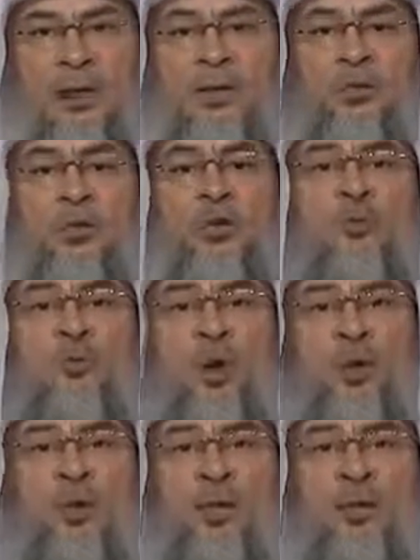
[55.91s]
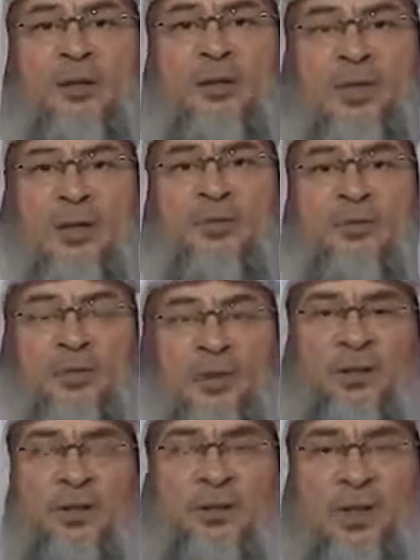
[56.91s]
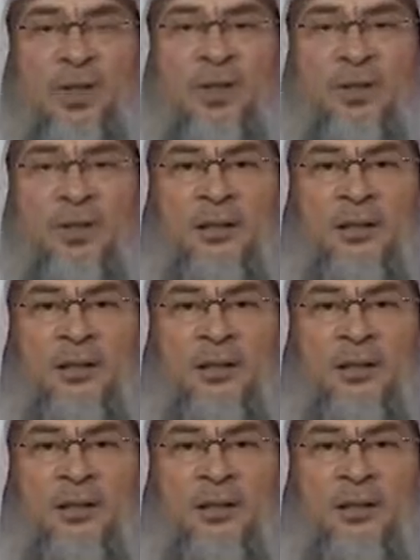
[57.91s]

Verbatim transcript: And when you both sit in front of me,